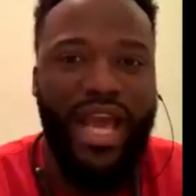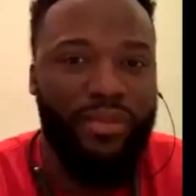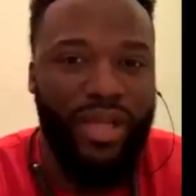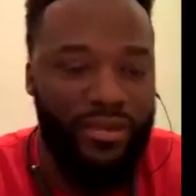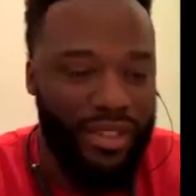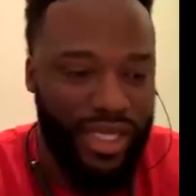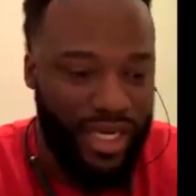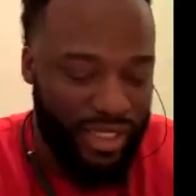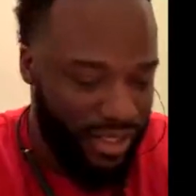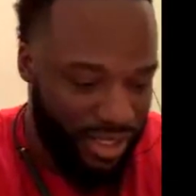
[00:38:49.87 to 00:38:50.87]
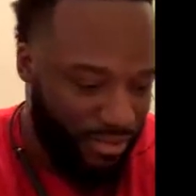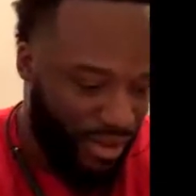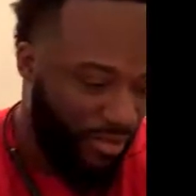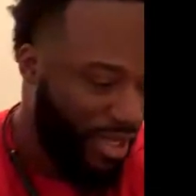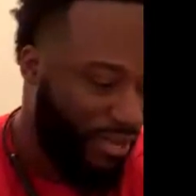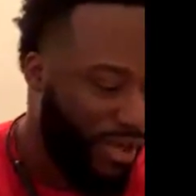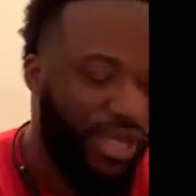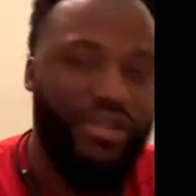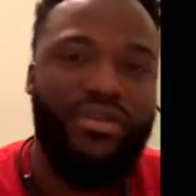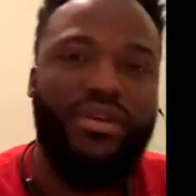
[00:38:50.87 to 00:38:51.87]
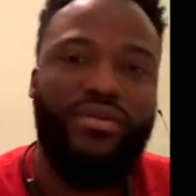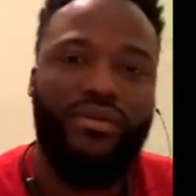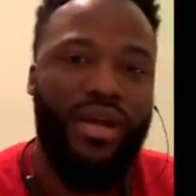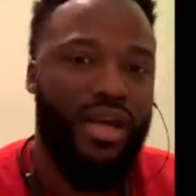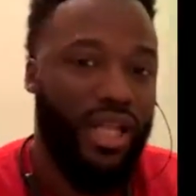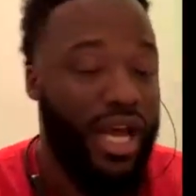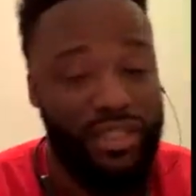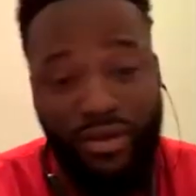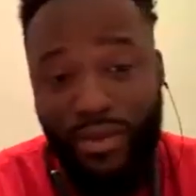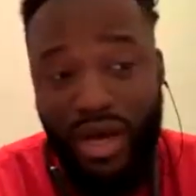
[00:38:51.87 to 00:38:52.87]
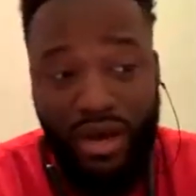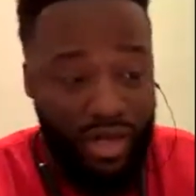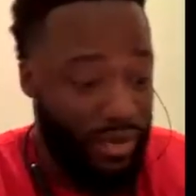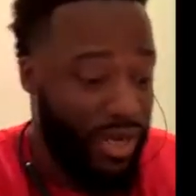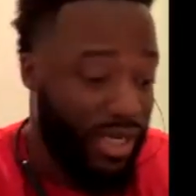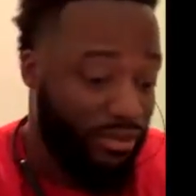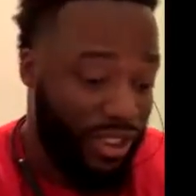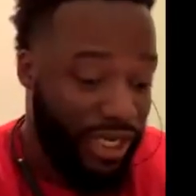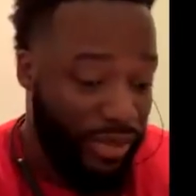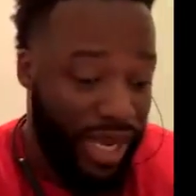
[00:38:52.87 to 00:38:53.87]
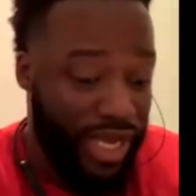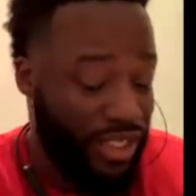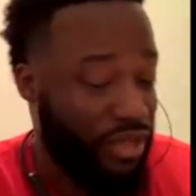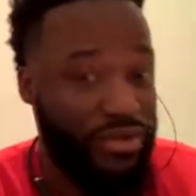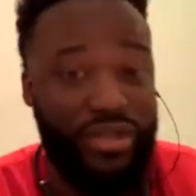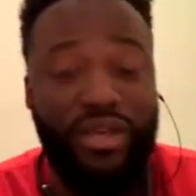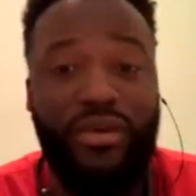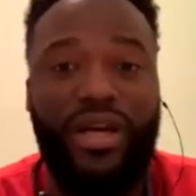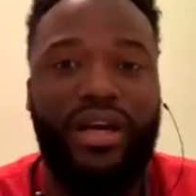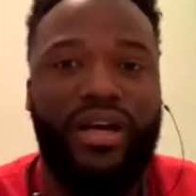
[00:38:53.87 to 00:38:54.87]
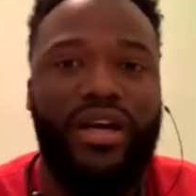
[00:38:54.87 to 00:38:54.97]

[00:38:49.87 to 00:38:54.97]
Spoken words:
He can't play with that. It's simple. I mean, what can you do? Lonzo Ball, I mean, them cheap ass shoes he wears.